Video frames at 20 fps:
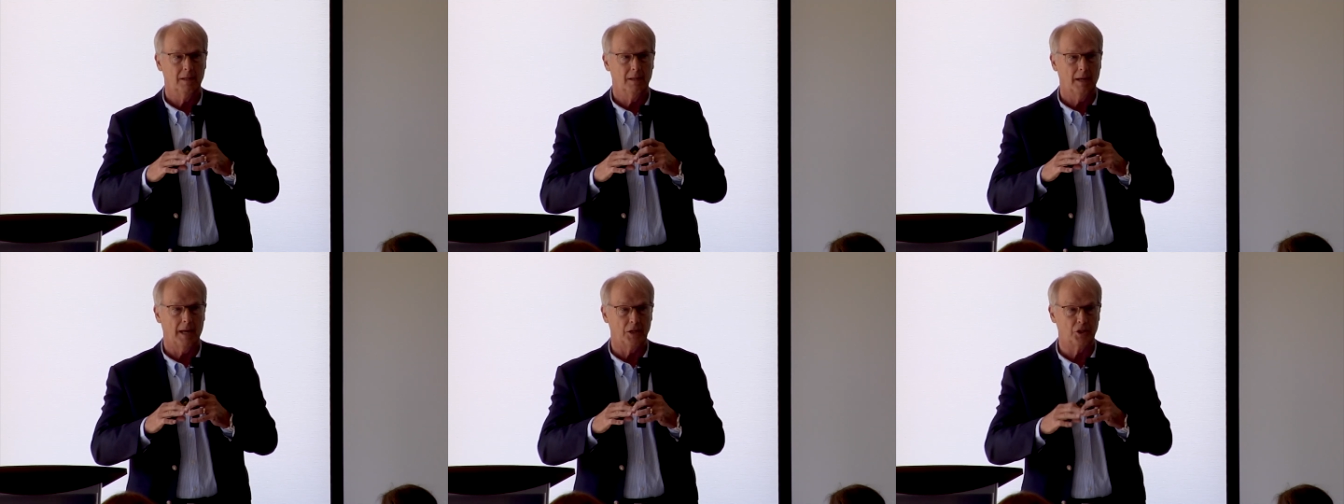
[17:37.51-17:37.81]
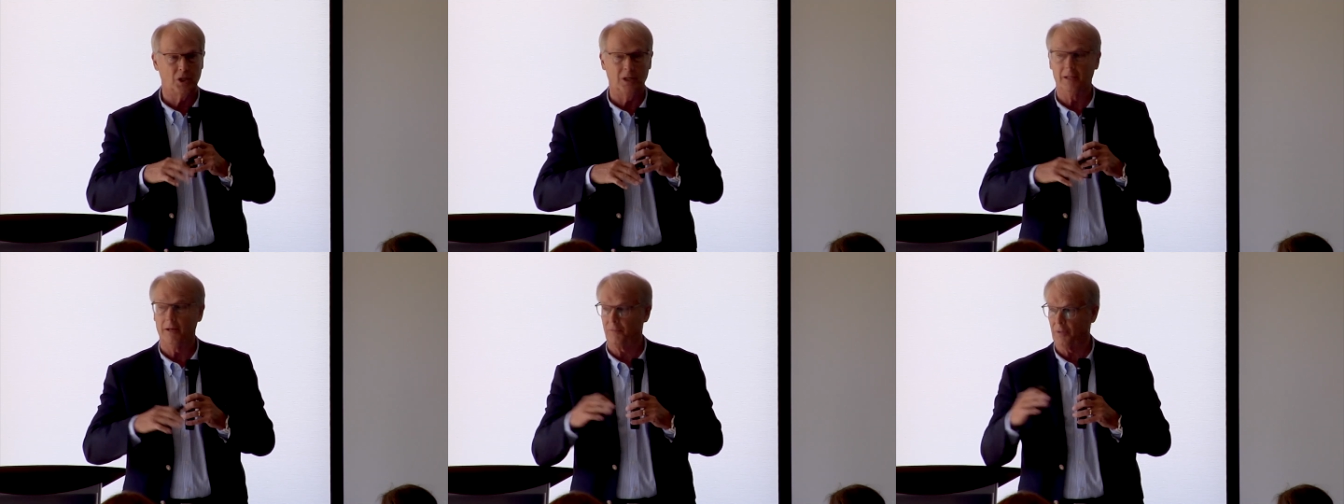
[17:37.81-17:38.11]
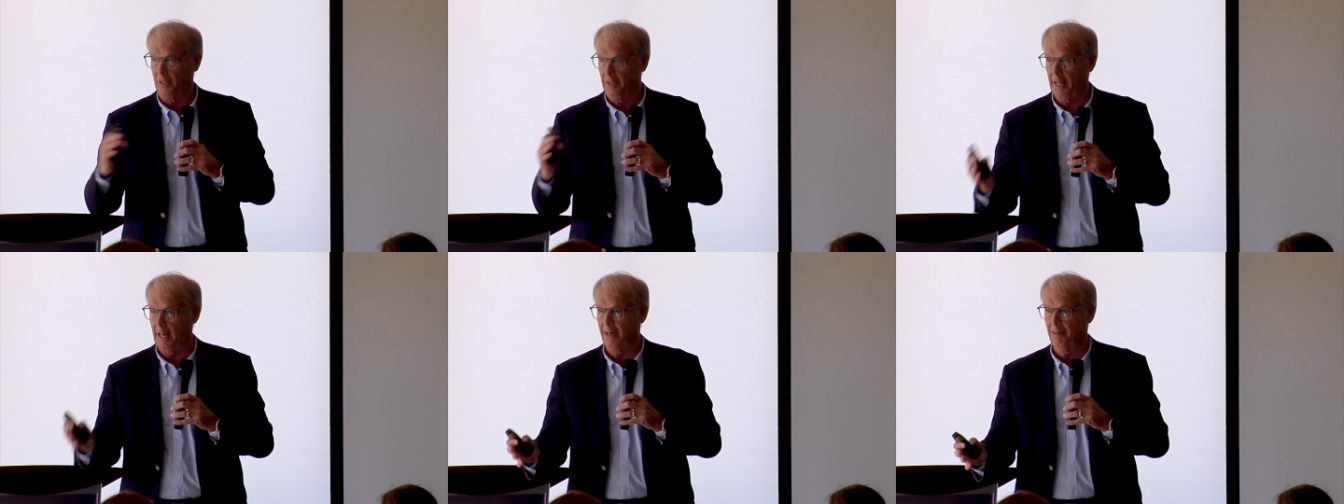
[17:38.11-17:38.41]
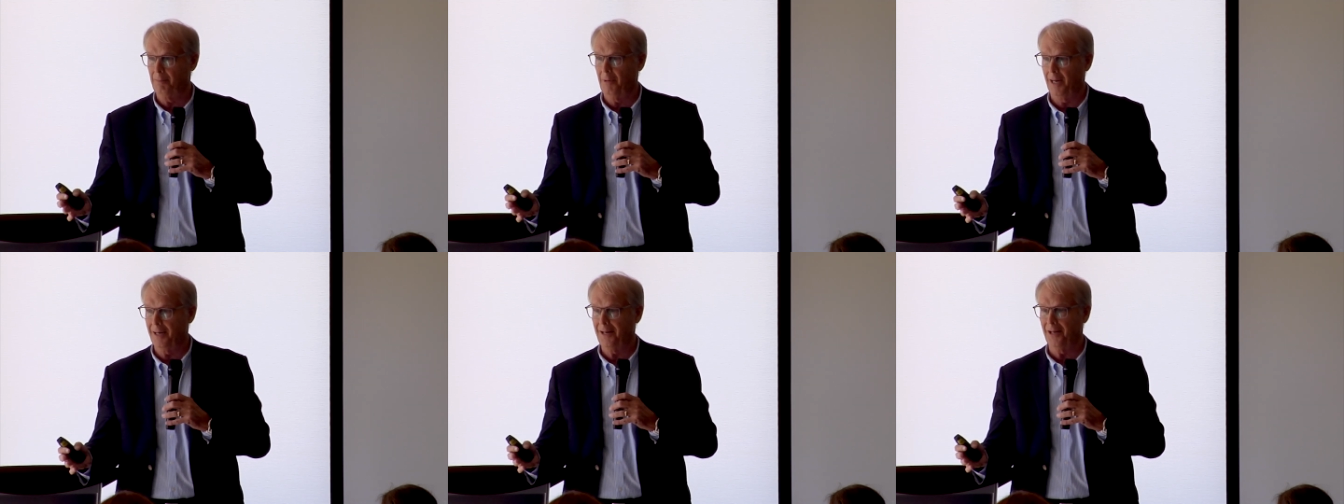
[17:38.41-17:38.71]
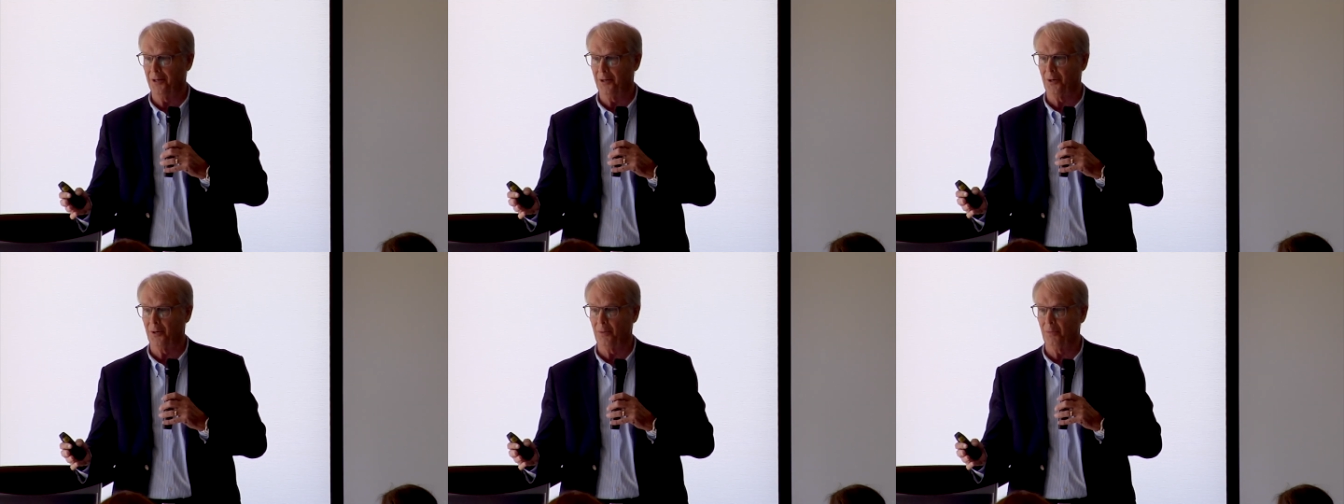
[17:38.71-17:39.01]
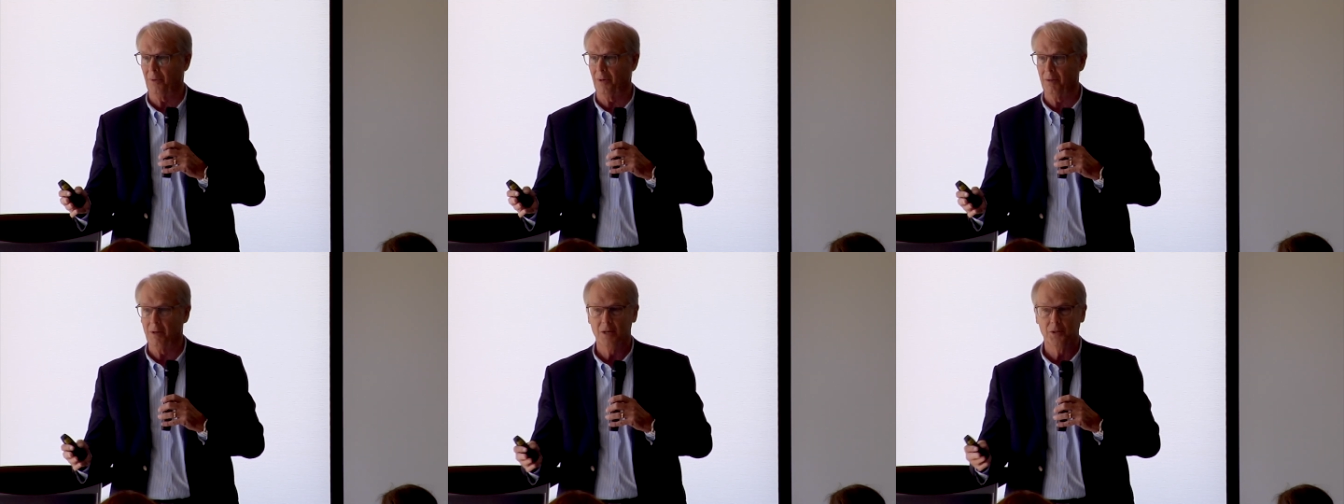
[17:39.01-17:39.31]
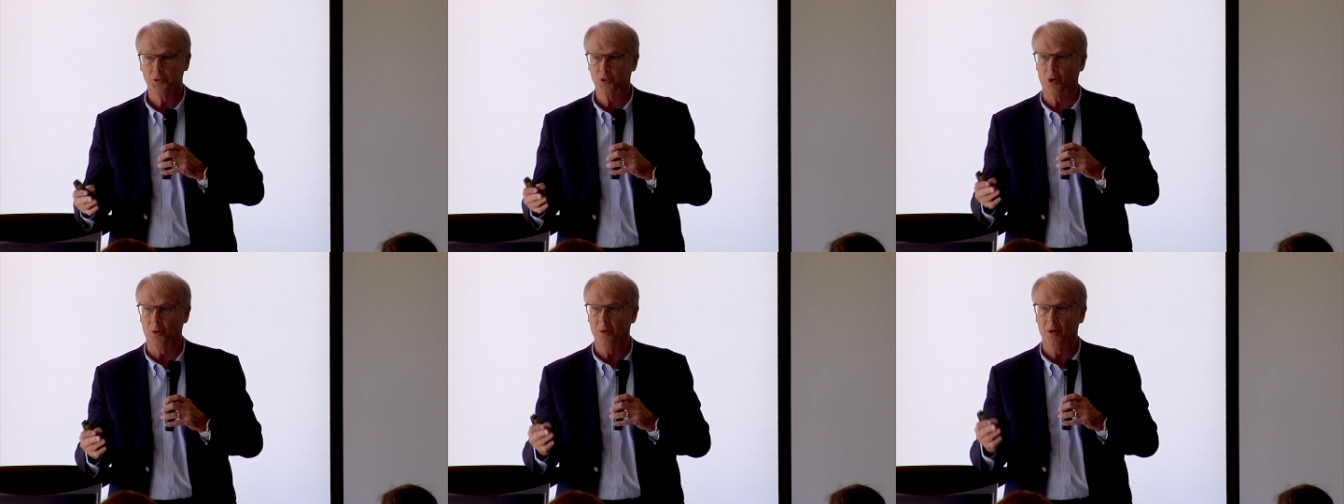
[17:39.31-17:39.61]
And she left a lot of money in her.
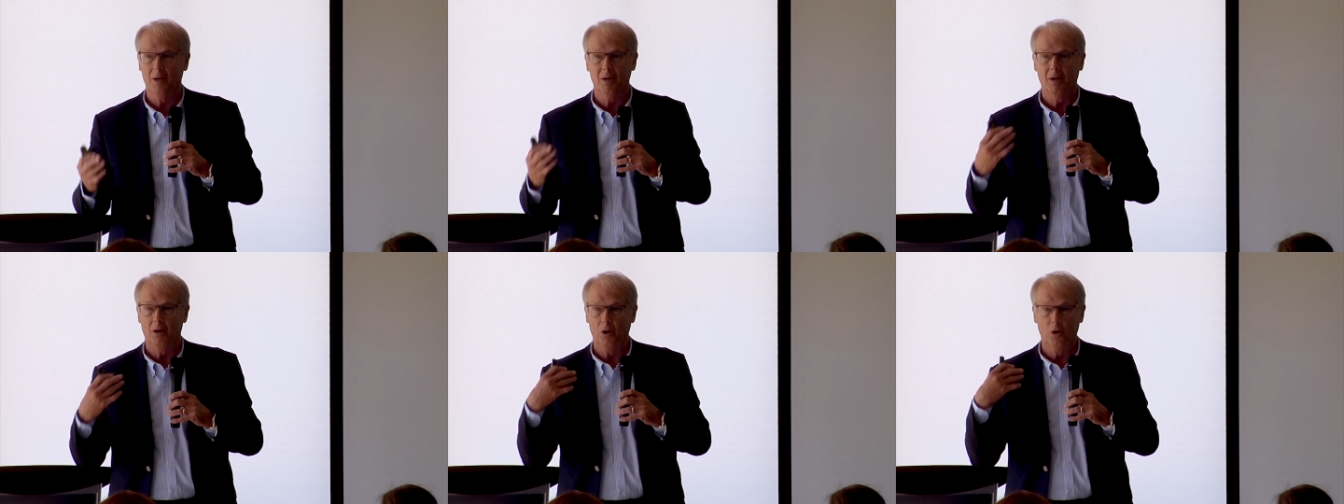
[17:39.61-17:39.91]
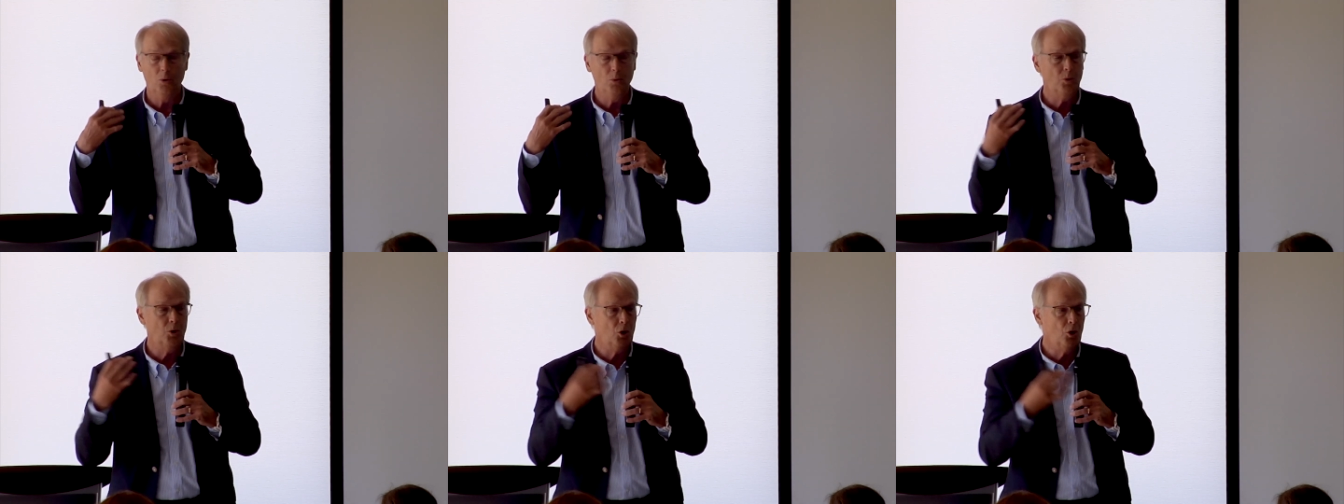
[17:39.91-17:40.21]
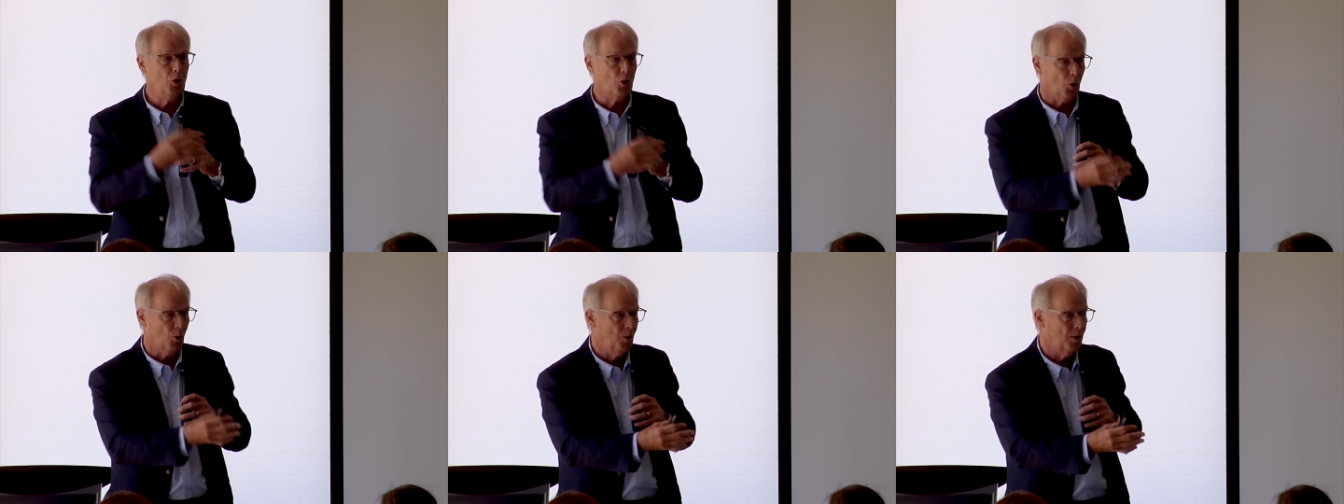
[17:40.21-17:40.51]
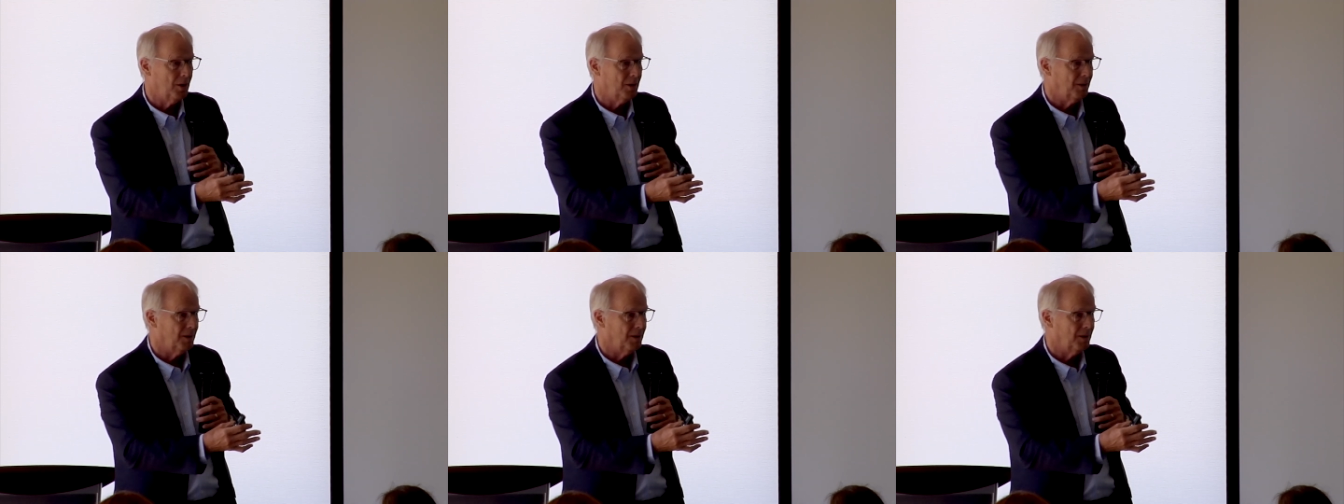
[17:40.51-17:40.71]
So who knew